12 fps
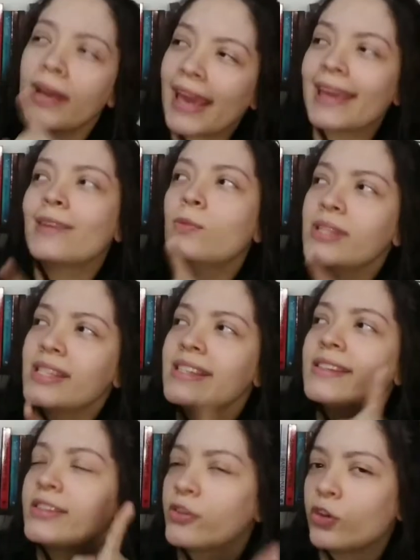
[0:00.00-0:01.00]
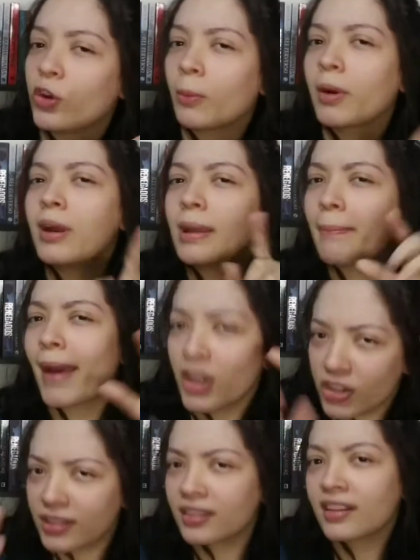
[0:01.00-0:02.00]
Okay, it was a studio, but
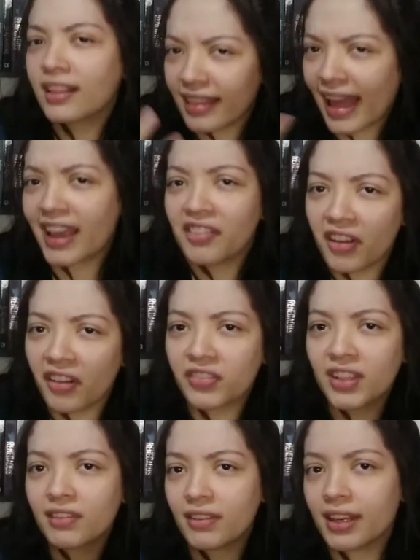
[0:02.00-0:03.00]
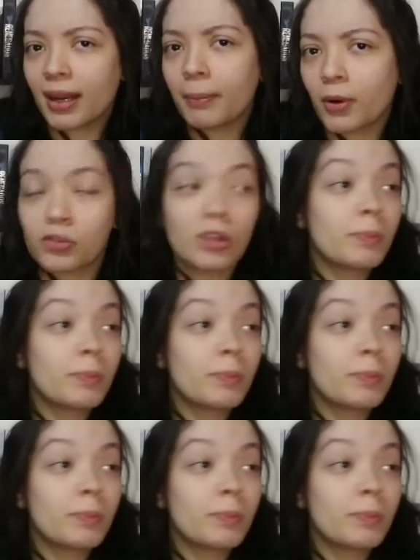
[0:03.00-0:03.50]
imagine the life of living in a boat.